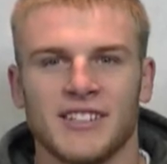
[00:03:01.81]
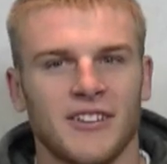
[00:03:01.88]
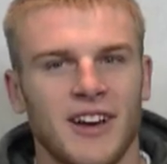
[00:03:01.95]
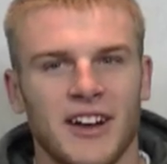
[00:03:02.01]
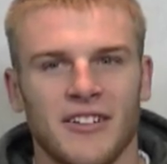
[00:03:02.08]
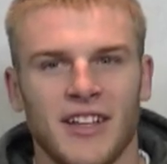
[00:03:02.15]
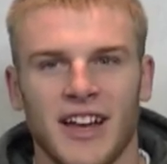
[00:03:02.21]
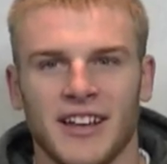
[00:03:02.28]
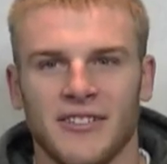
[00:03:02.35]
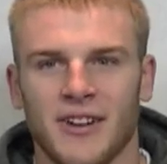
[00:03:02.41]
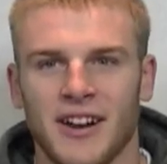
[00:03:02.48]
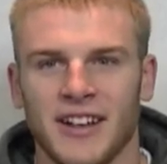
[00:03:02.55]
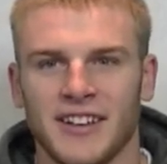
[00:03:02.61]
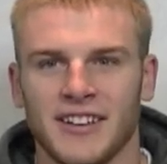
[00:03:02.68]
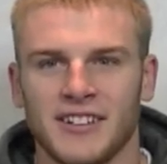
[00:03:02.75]
so I don't like
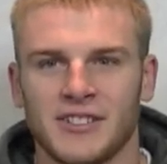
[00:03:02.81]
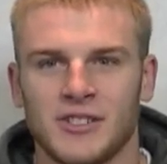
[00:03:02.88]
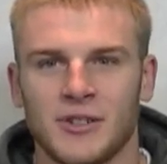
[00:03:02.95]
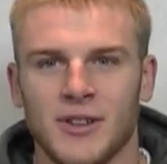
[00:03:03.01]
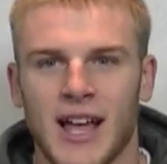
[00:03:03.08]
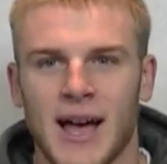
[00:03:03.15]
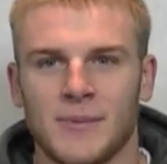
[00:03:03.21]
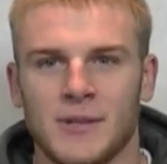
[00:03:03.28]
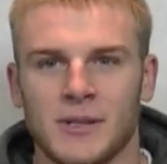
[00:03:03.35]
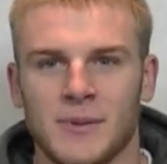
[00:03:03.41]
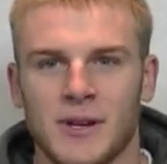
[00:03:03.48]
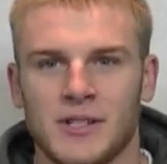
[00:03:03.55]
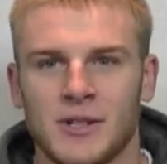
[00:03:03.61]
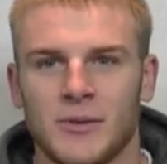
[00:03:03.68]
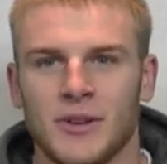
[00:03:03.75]
running those 2 laps,
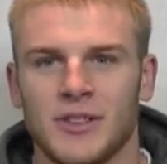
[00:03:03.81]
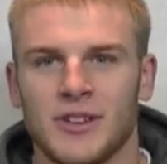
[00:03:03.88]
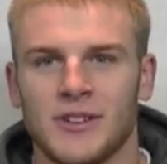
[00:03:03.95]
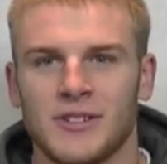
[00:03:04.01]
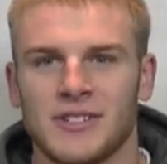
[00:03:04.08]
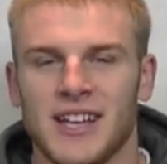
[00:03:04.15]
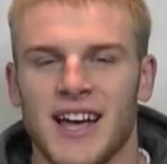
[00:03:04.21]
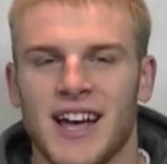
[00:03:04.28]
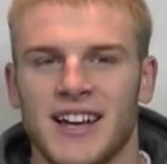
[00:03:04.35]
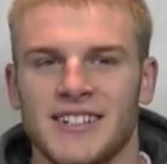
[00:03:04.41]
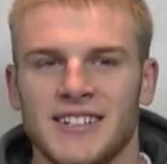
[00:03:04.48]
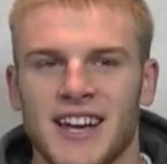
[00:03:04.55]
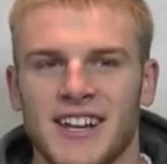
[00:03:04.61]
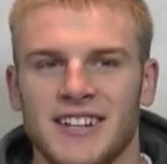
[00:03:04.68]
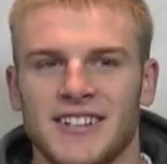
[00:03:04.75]
especially with those
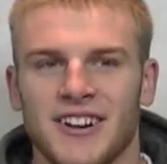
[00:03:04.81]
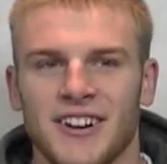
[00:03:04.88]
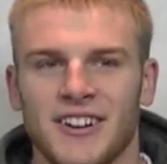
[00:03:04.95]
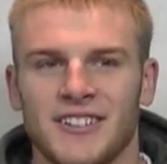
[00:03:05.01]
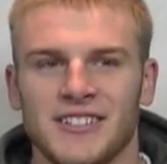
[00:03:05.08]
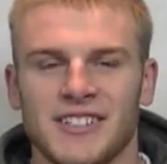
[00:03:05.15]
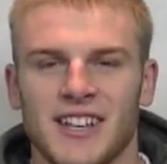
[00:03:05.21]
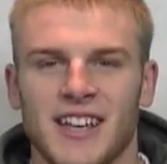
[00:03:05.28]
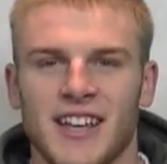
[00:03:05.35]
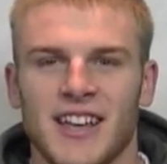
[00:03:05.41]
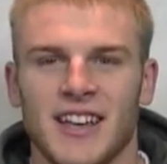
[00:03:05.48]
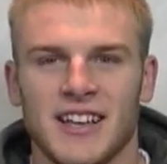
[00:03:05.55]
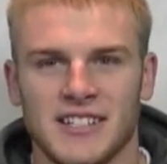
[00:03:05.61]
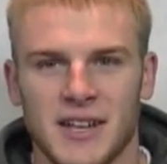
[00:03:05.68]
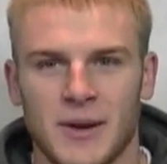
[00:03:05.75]
tight turns,
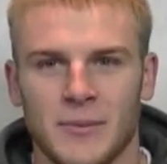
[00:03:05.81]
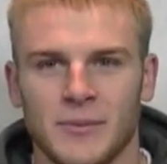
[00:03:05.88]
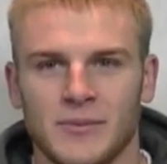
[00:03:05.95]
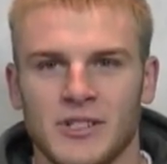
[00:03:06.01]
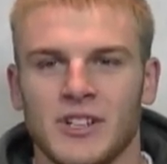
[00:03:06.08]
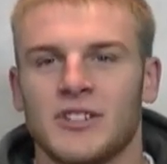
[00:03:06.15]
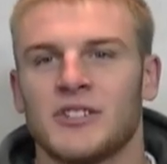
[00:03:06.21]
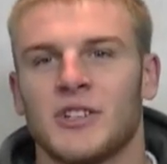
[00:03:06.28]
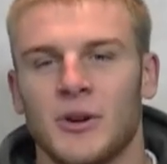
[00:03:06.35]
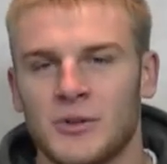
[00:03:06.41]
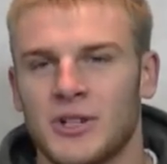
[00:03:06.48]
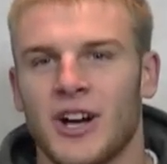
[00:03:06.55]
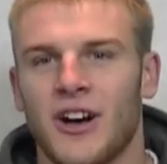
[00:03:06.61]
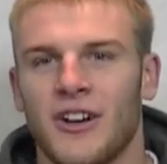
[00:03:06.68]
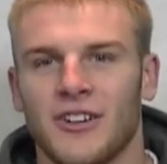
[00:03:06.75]
because I'm so
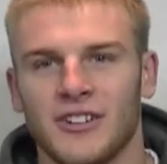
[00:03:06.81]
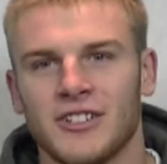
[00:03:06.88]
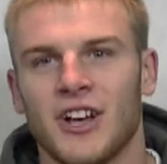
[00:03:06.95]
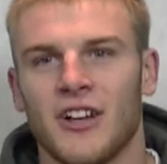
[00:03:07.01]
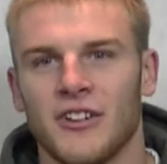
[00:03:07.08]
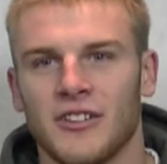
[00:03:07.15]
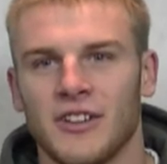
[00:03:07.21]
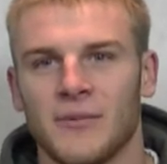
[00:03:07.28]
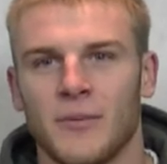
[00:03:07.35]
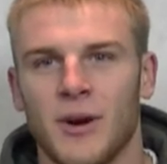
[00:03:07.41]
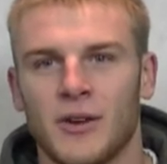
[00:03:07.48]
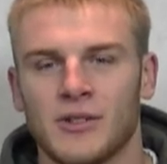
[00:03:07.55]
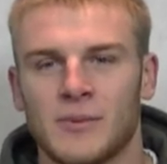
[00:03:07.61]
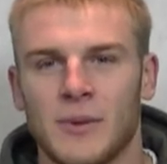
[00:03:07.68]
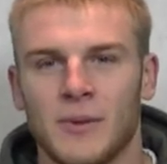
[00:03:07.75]
tall, or taller than
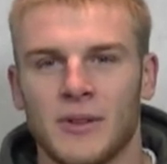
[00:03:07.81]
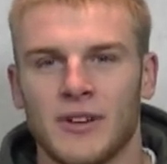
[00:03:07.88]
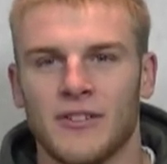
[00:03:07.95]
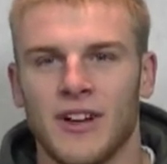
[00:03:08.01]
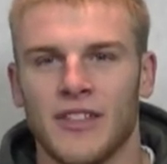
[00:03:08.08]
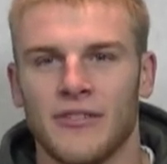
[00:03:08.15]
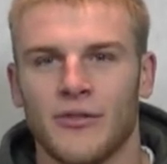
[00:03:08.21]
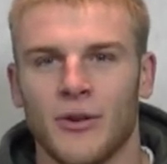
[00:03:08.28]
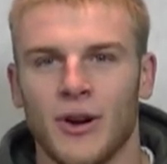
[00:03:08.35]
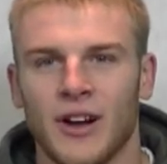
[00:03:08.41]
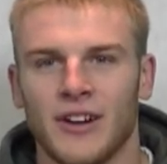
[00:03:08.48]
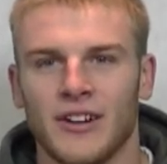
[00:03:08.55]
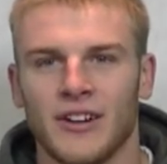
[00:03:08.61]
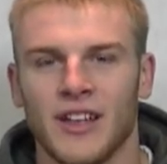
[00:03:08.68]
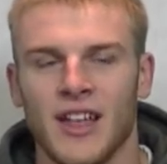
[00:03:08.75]
most people that run the
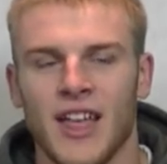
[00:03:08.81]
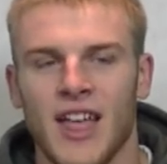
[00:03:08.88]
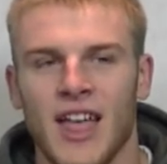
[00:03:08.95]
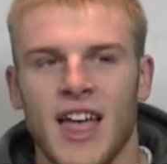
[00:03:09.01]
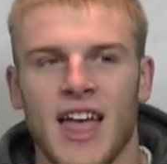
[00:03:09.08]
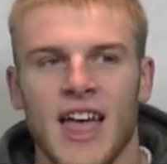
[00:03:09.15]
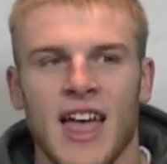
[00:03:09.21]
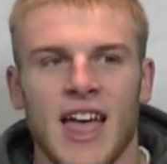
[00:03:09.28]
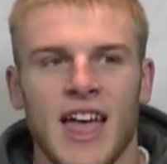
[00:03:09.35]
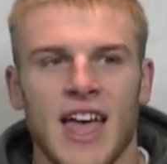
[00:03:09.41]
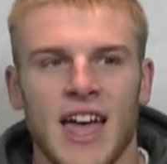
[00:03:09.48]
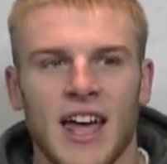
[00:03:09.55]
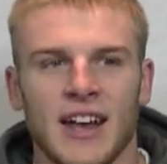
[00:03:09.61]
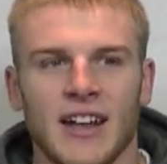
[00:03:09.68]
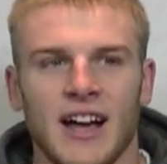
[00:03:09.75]
400.
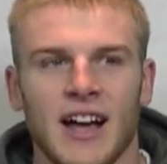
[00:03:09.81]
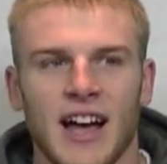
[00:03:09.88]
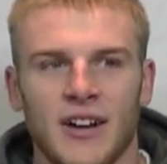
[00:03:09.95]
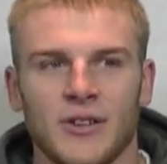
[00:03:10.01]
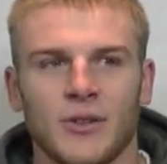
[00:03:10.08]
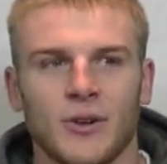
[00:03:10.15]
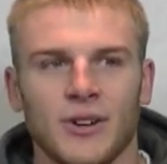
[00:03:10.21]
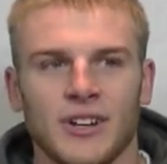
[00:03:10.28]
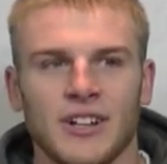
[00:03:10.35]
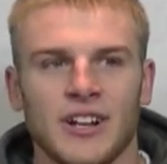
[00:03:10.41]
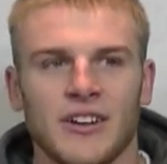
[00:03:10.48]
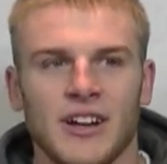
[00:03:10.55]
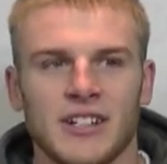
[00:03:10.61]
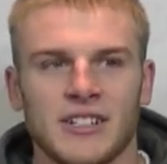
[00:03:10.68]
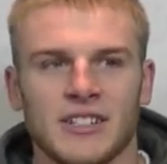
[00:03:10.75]
And outdoor,
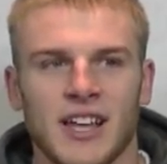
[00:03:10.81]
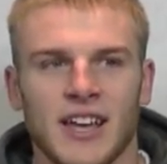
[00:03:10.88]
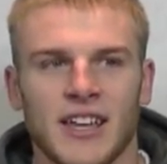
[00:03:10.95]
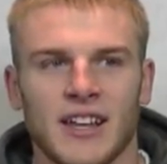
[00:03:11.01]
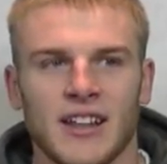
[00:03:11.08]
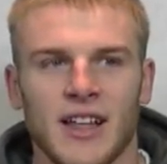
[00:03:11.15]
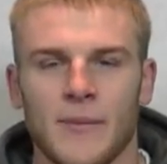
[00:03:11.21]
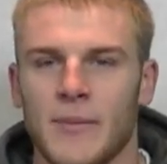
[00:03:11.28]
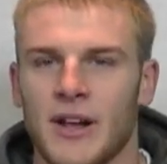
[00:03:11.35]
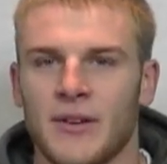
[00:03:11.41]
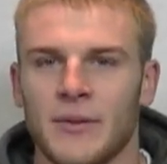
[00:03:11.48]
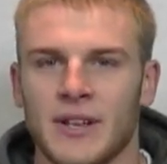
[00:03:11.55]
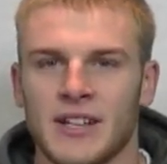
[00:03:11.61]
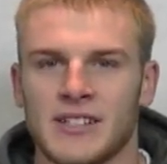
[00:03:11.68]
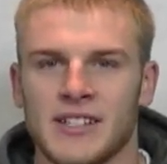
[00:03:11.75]
I just like it a lot
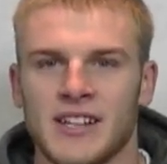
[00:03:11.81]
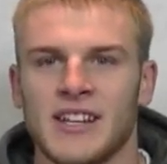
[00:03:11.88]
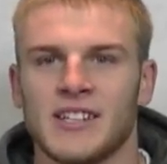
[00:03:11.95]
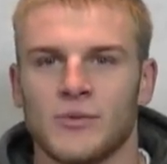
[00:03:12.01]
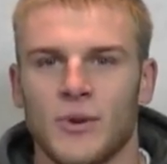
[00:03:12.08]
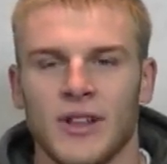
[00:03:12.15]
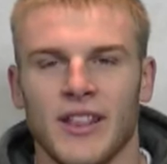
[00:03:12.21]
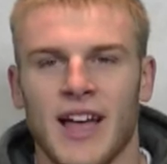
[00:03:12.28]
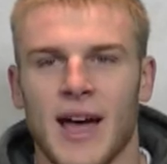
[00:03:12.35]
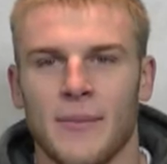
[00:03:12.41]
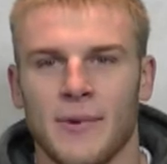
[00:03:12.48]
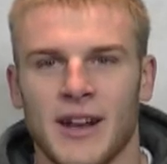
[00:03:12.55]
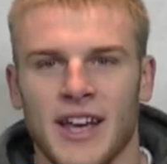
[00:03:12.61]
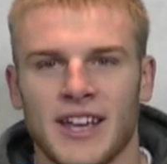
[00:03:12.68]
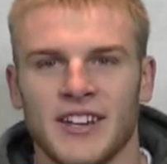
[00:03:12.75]
better because it is 1
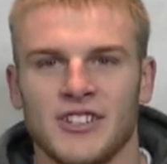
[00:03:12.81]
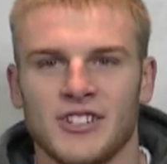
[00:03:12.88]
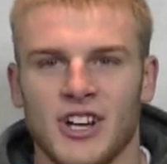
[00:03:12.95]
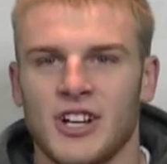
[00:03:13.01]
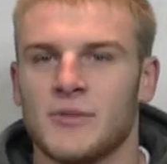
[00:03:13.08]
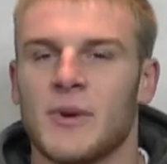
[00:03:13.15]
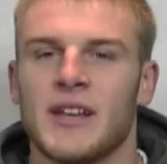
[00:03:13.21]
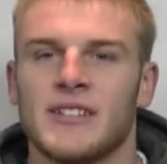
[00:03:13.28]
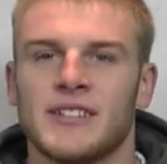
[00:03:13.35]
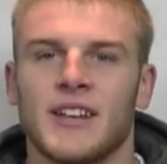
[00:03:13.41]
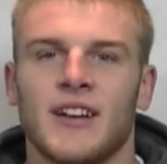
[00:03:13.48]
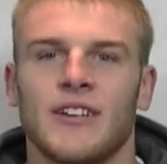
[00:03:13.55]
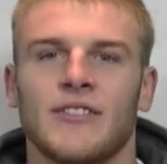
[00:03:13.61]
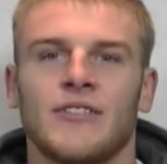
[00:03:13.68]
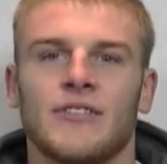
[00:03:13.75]
lap, and I can judge
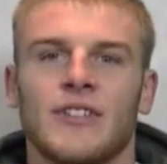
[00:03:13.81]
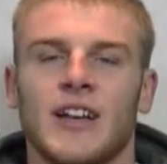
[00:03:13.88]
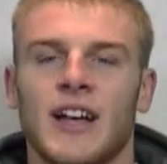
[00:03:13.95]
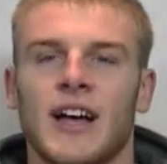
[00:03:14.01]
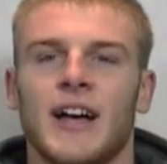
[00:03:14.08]
myself,